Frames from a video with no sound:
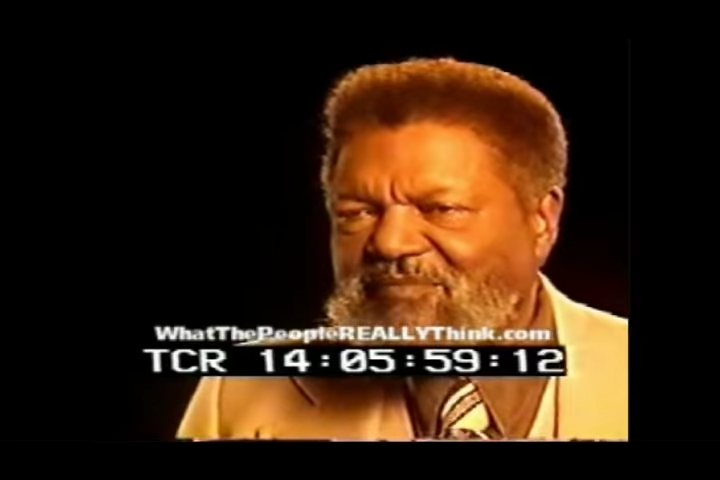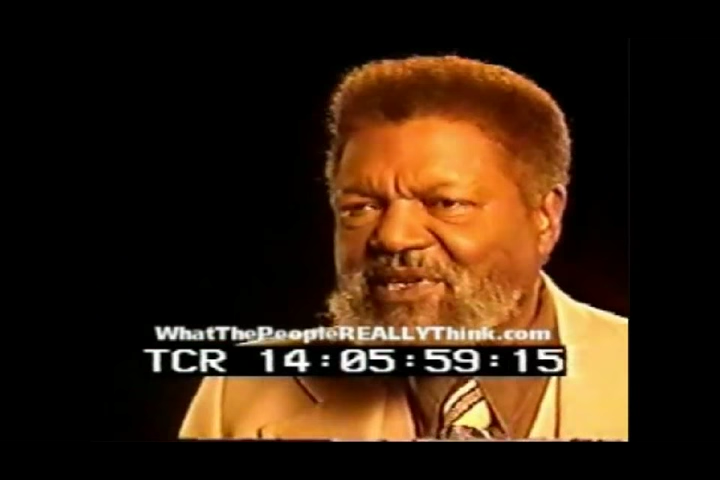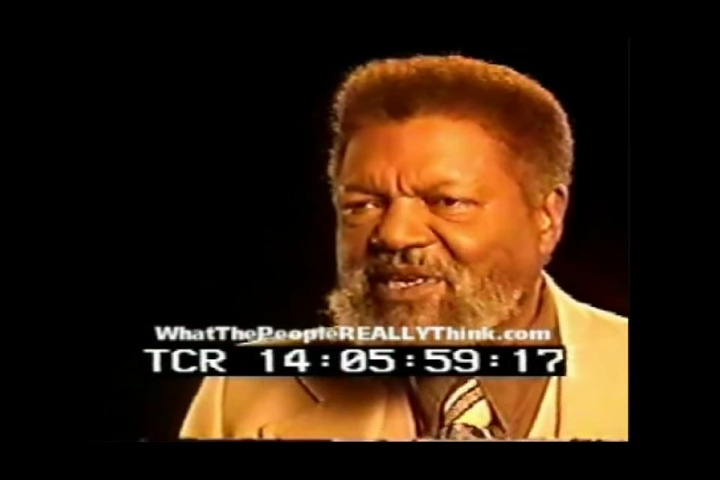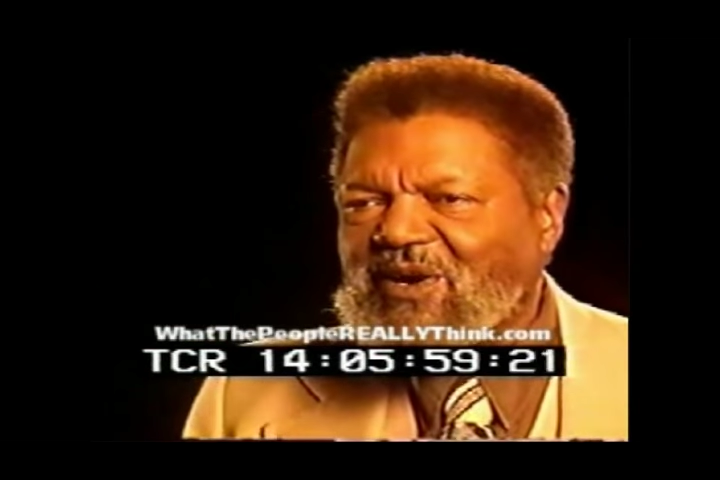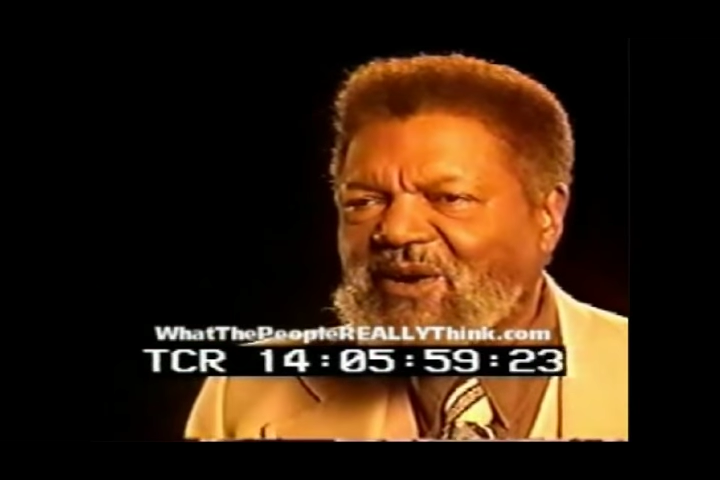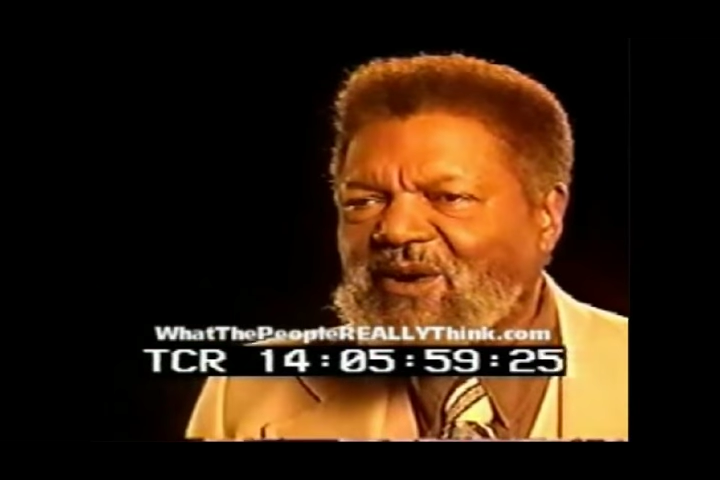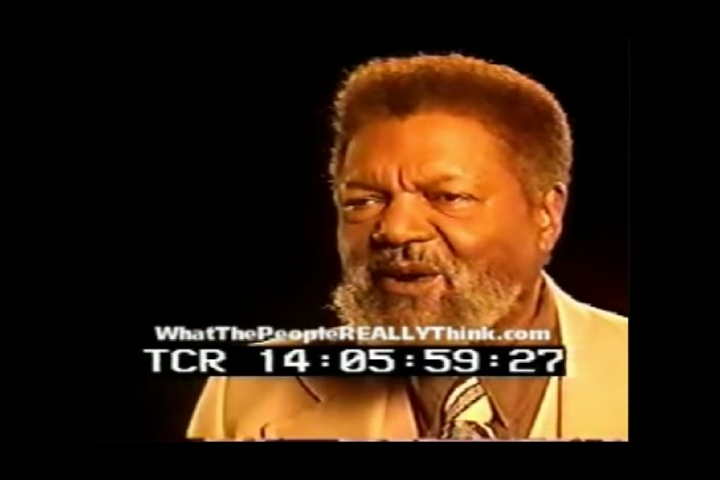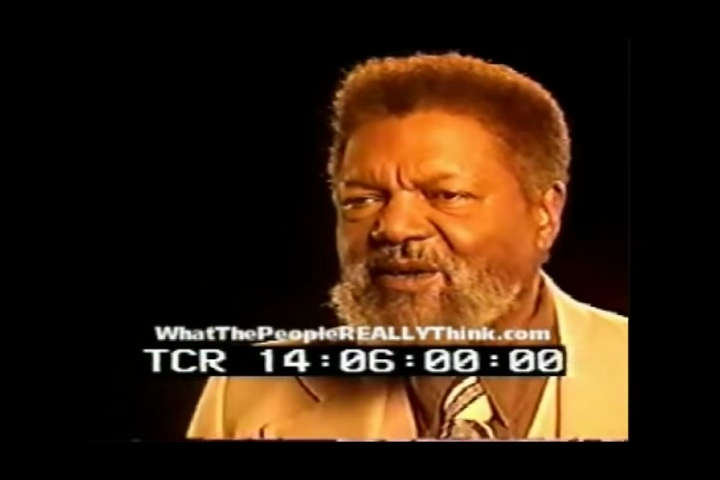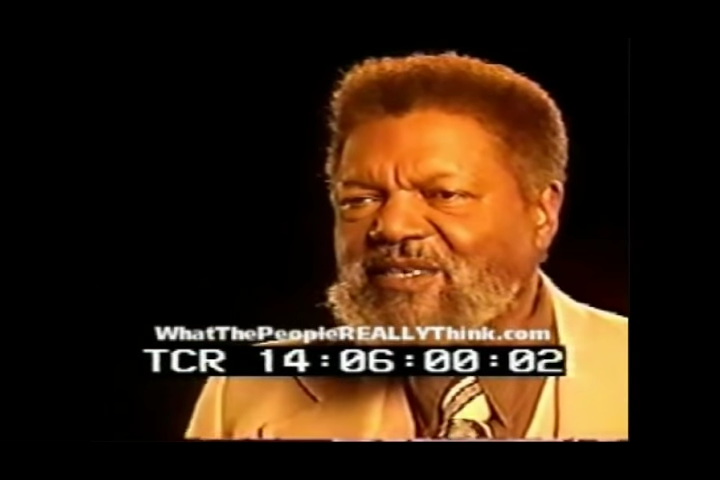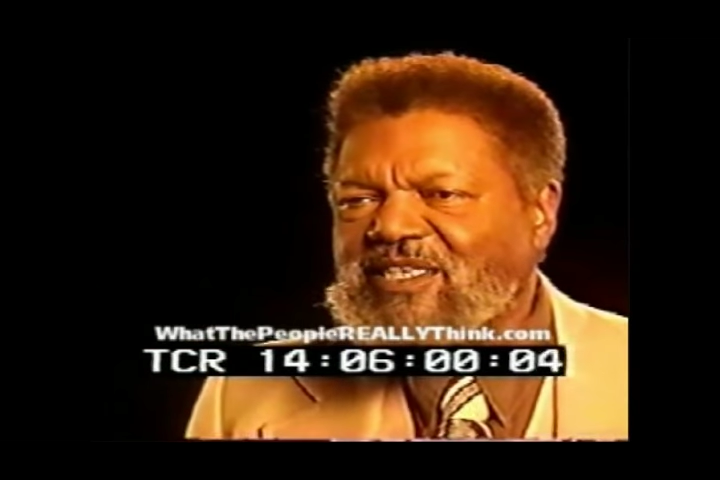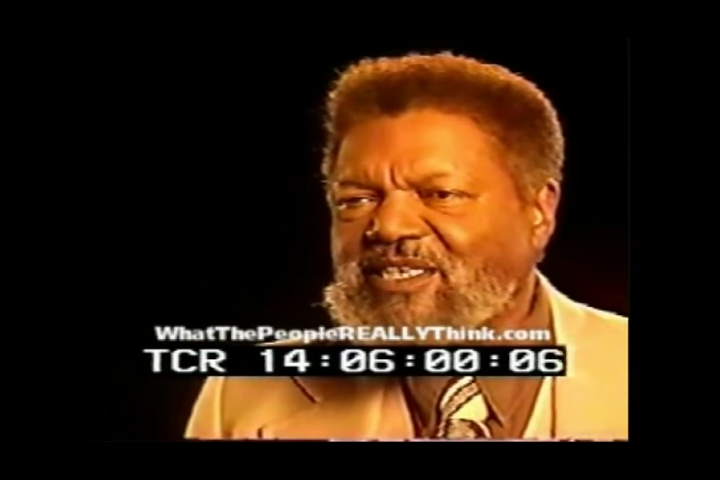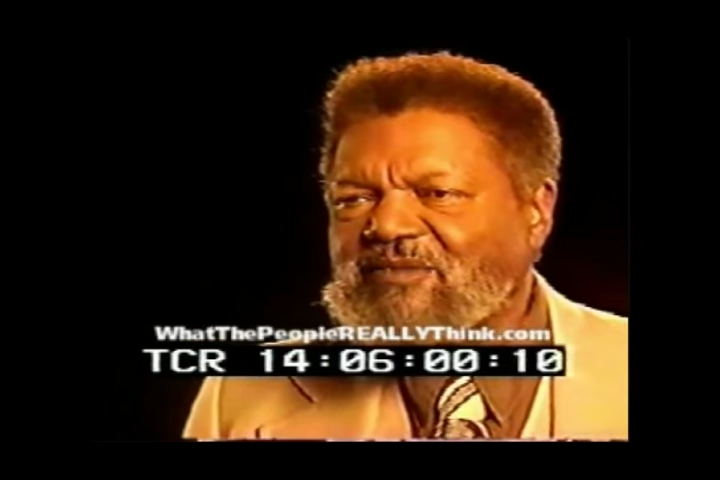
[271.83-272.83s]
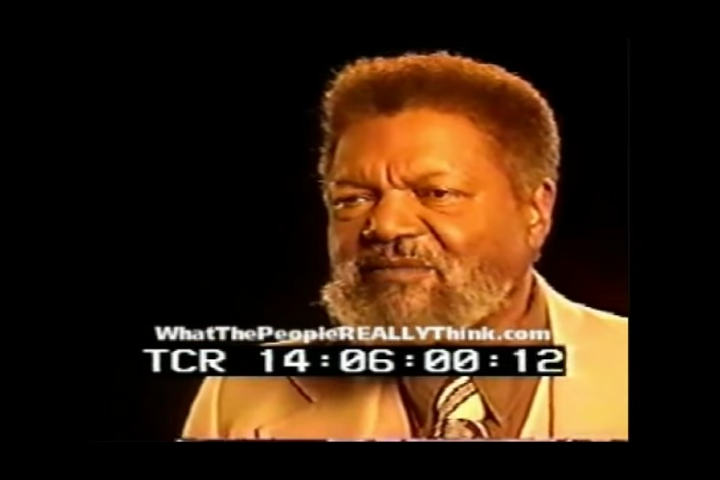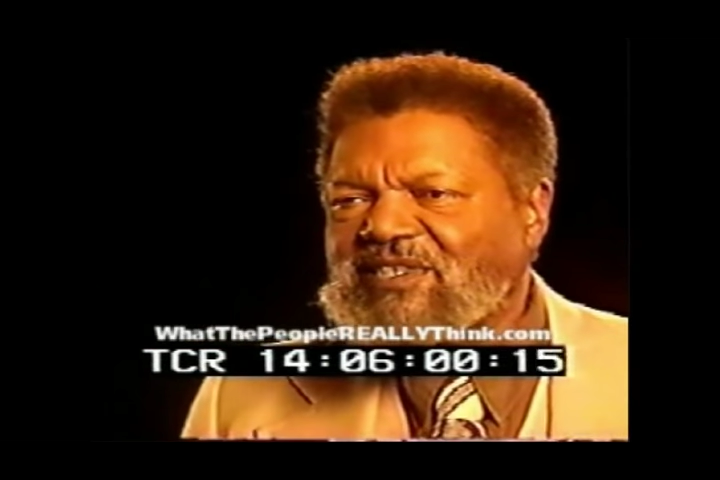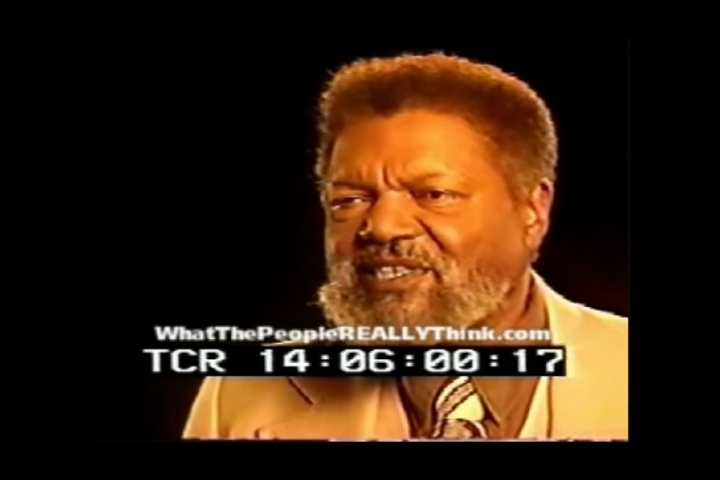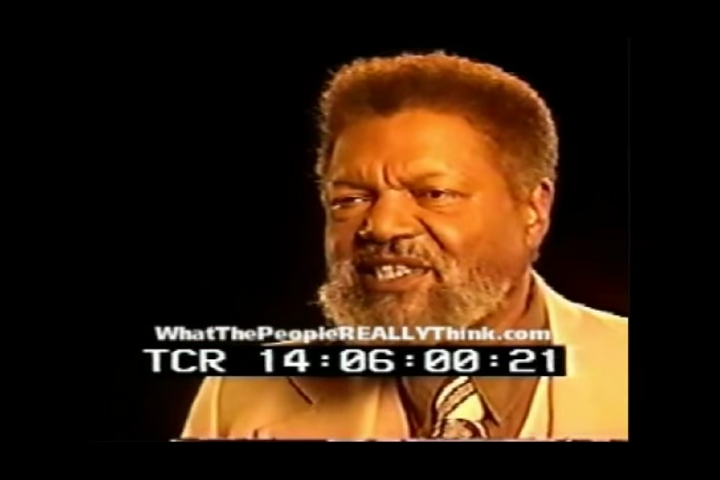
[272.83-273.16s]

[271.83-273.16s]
Because he was